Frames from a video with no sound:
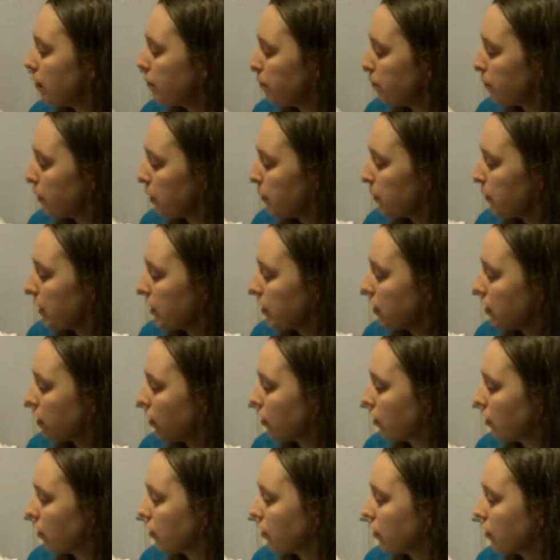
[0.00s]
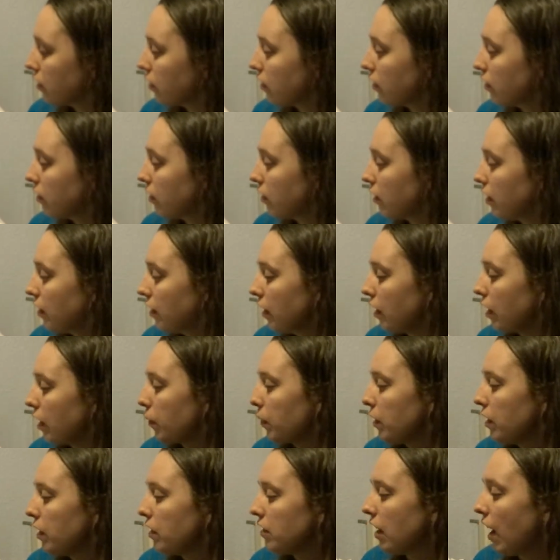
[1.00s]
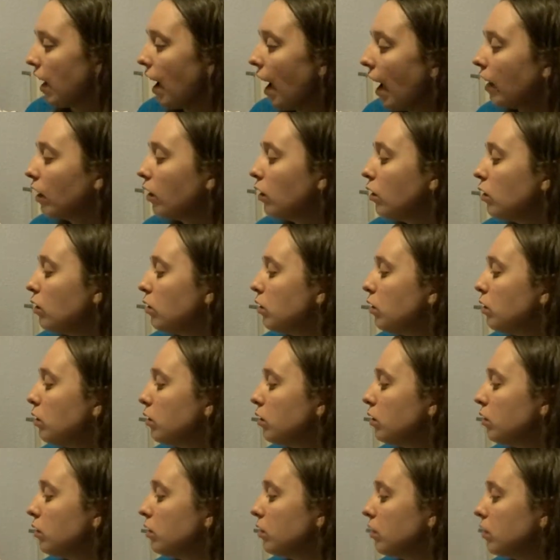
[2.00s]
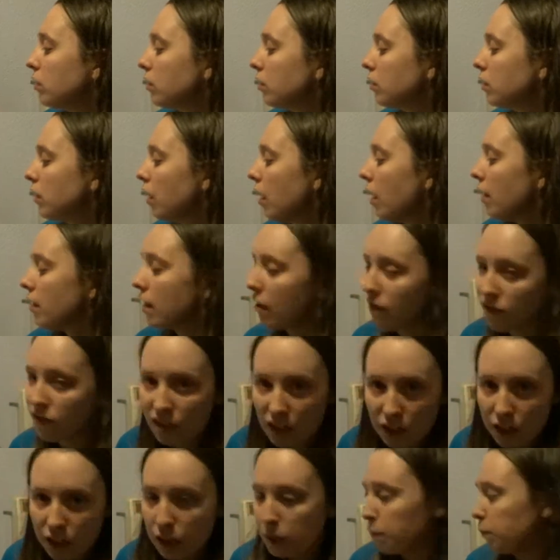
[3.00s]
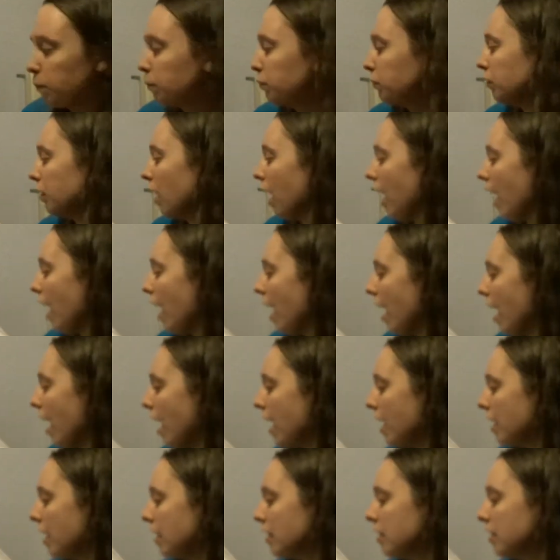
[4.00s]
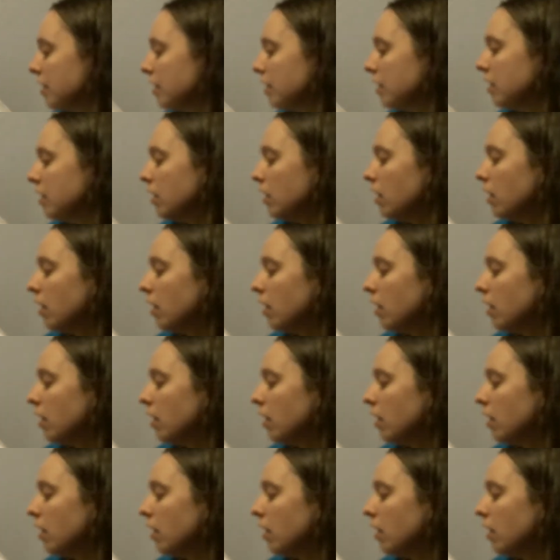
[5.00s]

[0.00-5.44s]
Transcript: millimeters, and then I went into angles, went times breads,